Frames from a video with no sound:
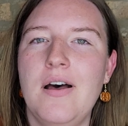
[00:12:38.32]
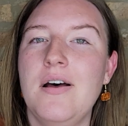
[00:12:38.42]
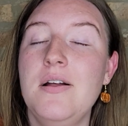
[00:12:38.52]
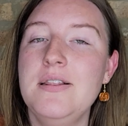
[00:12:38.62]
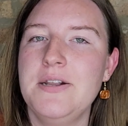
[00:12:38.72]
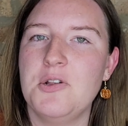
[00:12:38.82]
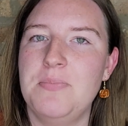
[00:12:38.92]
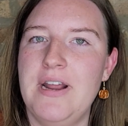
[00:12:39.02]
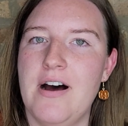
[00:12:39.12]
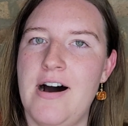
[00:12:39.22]
a little
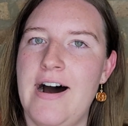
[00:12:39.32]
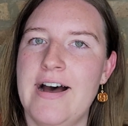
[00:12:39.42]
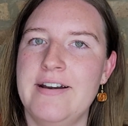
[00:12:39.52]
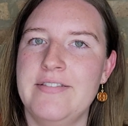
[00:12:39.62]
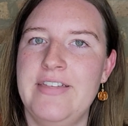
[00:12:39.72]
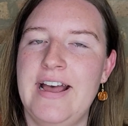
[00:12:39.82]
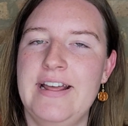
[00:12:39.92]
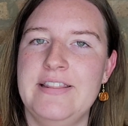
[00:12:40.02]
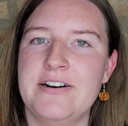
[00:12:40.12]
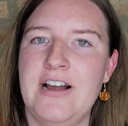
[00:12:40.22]
bit odd
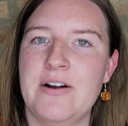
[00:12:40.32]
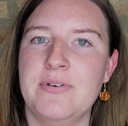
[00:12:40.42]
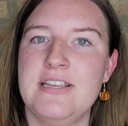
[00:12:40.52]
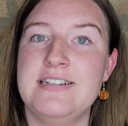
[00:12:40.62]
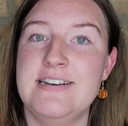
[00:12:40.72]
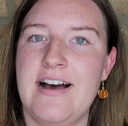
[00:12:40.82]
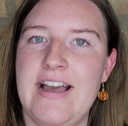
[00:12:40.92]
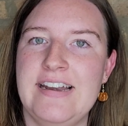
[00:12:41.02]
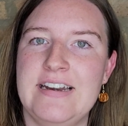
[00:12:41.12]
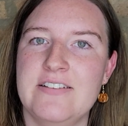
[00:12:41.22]
that they're not really
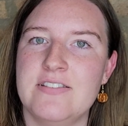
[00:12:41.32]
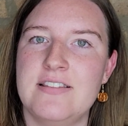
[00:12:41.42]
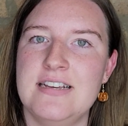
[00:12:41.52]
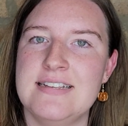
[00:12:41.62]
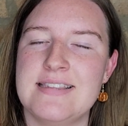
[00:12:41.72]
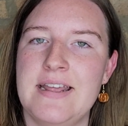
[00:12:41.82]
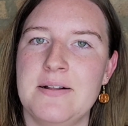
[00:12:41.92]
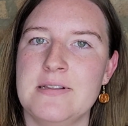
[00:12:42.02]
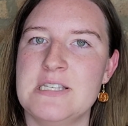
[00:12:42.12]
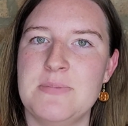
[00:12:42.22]
denying any of the things that
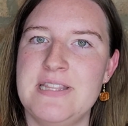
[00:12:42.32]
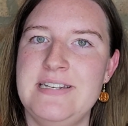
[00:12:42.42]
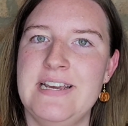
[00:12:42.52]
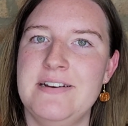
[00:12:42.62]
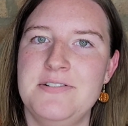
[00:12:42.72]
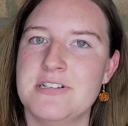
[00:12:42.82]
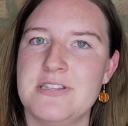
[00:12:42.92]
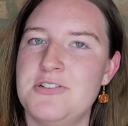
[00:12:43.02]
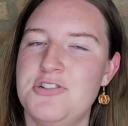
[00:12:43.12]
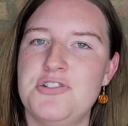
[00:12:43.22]
Elizabeth did,
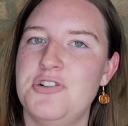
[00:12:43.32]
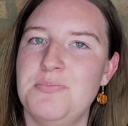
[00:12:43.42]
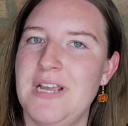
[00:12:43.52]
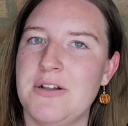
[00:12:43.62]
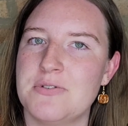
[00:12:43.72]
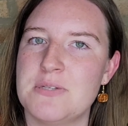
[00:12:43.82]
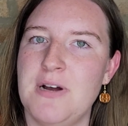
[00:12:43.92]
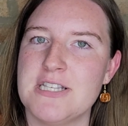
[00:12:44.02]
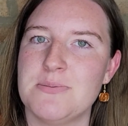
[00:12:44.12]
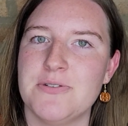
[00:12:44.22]
just that she shouldn't be held
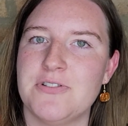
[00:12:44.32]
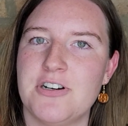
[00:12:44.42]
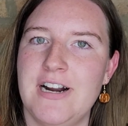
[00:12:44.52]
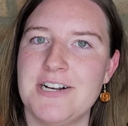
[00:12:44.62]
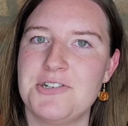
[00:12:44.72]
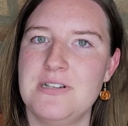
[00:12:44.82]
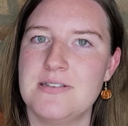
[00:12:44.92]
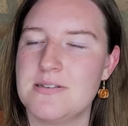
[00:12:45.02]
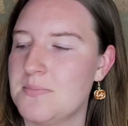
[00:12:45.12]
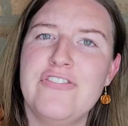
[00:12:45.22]
responsible for her
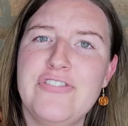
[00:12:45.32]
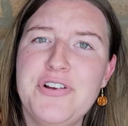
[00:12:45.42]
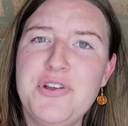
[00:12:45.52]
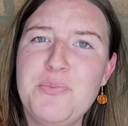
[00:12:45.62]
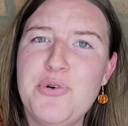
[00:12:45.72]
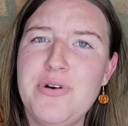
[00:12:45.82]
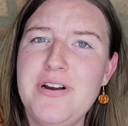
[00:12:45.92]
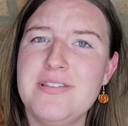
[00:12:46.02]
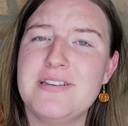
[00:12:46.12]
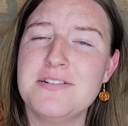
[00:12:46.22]
actions.
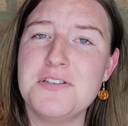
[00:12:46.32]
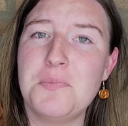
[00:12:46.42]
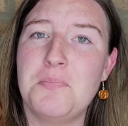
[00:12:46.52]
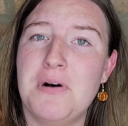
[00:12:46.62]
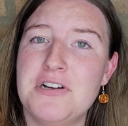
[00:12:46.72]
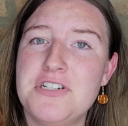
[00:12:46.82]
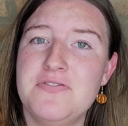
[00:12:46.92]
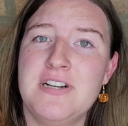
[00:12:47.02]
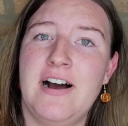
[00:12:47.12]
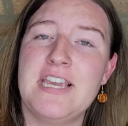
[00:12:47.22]
Furthermore, there's a bunch
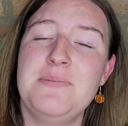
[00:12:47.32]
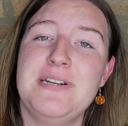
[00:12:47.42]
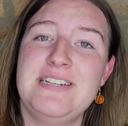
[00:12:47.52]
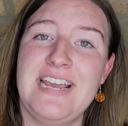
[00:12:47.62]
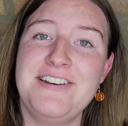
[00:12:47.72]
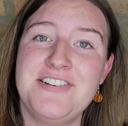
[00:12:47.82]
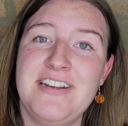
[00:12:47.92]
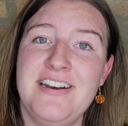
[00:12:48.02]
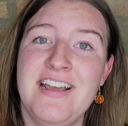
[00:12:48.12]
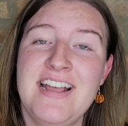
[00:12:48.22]
of
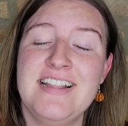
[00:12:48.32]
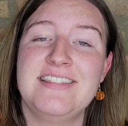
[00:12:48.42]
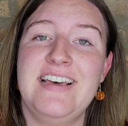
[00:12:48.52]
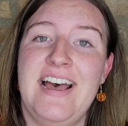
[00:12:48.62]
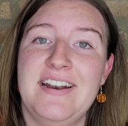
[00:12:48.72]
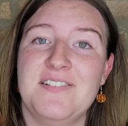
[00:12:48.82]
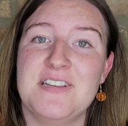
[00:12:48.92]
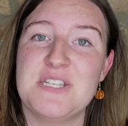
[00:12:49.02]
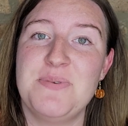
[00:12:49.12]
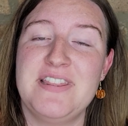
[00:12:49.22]
documentation that
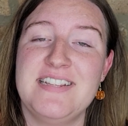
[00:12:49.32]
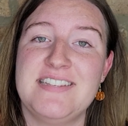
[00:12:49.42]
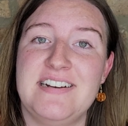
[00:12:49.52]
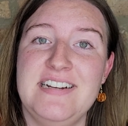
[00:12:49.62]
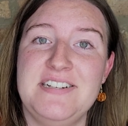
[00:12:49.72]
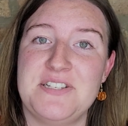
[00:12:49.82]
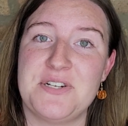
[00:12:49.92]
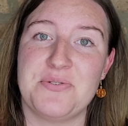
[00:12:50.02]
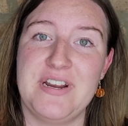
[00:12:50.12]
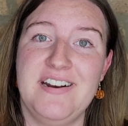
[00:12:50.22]
Elizabeth and Sunny
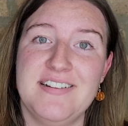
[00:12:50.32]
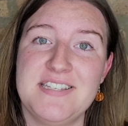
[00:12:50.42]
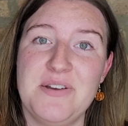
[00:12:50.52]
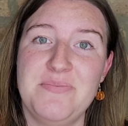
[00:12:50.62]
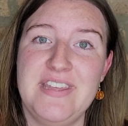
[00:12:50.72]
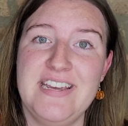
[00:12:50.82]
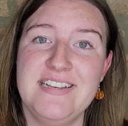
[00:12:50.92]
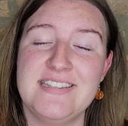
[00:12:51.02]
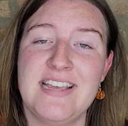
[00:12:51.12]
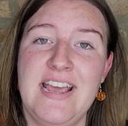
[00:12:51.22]
disagreed on some
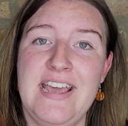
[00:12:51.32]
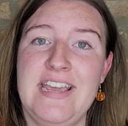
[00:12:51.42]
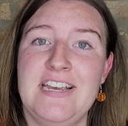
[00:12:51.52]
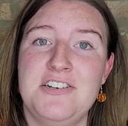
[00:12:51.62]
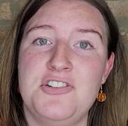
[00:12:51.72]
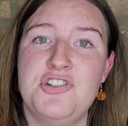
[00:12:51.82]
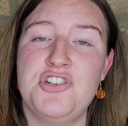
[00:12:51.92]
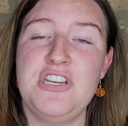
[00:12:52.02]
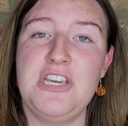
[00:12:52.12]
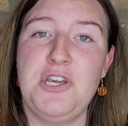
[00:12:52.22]
things, and
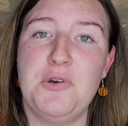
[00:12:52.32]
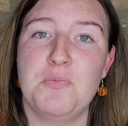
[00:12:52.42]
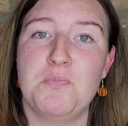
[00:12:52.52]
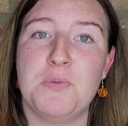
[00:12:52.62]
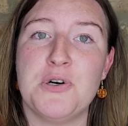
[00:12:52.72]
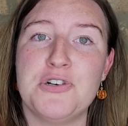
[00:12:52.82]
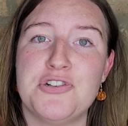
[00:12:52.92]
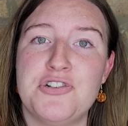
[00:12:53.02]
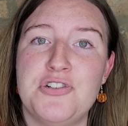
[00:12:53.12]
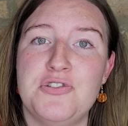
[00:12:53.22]
she
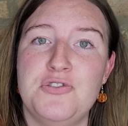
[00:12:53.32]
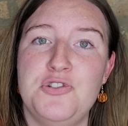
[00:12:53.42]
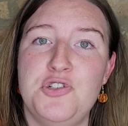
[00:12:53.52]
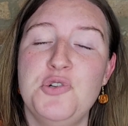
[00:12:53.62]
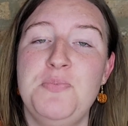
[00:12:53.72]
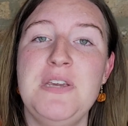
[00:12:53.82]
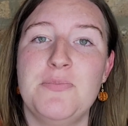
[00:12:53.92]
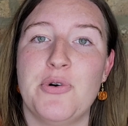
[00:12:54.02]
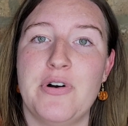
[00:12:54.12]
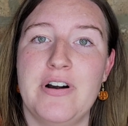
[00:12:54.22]
pushed to be
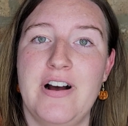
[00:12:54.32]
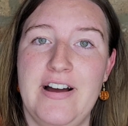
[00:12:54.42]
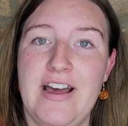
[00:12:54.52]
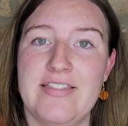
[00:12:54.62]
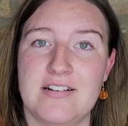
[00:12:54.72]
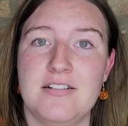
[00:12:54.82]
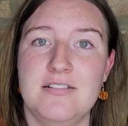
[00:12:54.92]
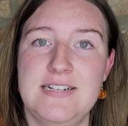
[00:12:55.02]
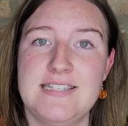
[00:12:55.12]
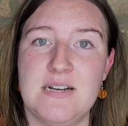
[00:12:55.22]
more
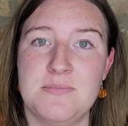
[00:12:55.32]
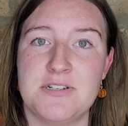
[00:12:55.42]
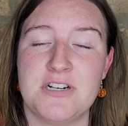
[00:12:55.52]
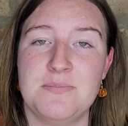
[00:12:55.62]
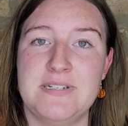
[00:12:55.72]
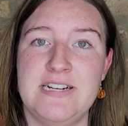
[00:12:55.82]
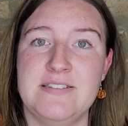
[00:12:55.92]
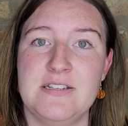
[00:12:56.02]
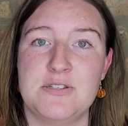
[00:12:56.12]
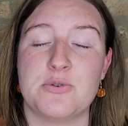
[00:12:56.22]
unethical in some
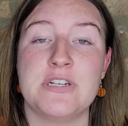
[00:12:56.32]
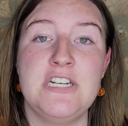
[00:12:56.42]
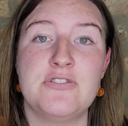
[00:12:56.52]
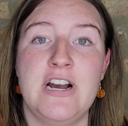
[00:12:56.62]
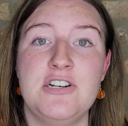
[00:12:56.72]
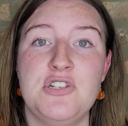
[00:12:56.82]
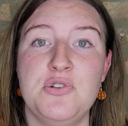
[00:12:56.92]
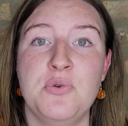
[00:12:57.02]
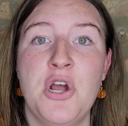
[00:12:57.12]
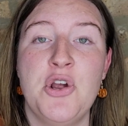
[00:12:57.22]
circumstances, or he tried
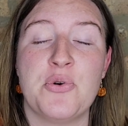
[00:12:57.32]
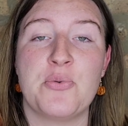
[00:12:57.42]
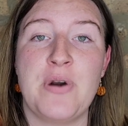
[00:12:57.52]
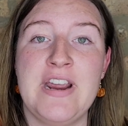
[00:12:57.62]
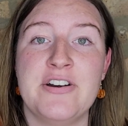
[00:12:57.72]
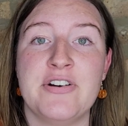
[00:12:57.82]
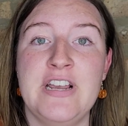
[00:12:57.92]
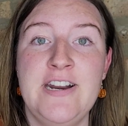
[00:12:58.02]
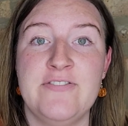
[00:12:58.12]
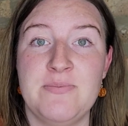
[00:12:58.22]
to rein her
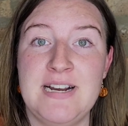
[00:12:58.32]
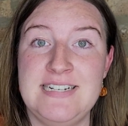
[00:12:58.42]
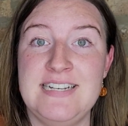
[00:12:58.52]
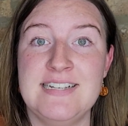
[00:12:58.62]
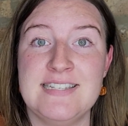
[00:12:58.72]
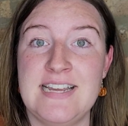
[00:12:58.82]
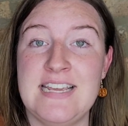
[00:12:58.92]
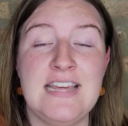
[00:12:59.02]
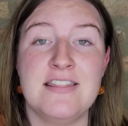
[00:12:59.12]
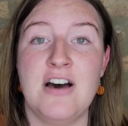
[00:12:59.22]
in from ideas
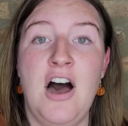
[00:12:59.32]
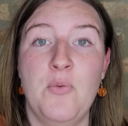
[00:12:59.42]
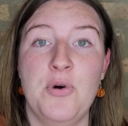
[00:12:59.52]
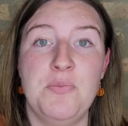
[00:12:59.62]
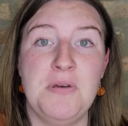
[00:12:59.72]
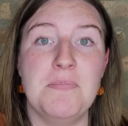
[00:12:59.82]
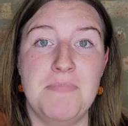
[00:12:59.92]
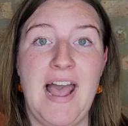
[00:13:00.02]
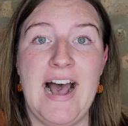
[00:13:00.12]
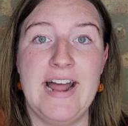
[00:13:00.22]
that he thought would be
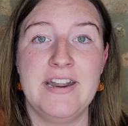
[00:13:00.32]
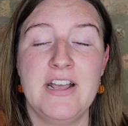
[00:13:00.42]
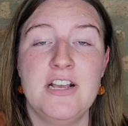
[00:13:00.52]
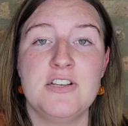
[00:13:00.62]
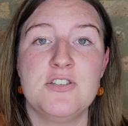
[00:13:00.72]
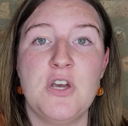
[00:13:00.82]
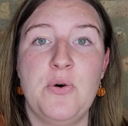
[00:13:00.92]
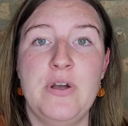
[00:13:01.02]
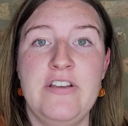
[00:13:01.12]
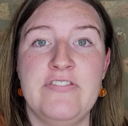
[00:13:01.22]
bad.
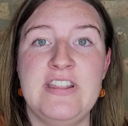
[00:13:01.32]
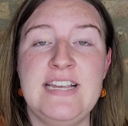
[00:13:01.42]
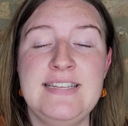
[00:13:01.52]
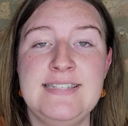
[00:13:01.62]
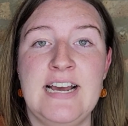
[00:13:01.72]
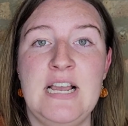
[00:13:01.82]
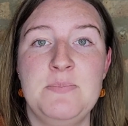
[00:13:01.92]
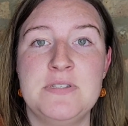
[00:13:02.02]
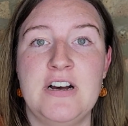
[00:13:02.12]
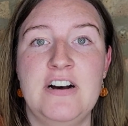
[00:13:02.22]
So if these
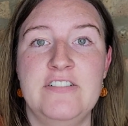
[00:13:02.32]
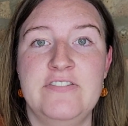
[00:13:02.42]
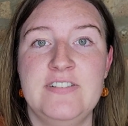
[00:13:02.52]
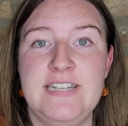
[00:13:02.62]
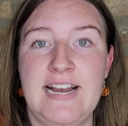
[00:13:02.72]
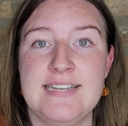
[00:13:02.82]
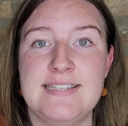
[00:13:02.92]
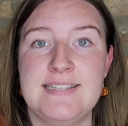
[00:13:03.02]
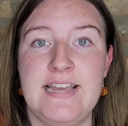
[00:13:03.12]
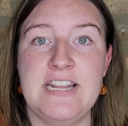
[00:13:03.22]
types of
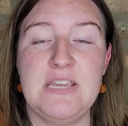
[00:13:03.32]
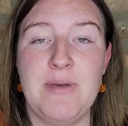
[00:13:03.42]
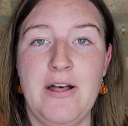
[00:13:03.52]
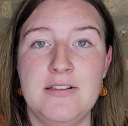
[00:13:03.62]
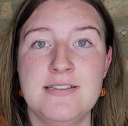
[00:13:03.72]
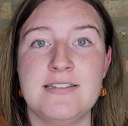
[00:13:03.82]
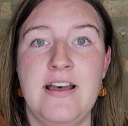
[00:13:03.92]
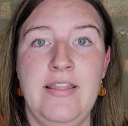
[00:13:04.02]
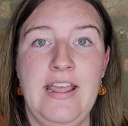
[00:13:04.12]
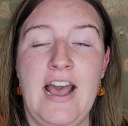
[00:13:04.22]
texts and emails,
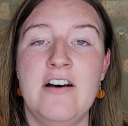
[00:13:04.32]
and they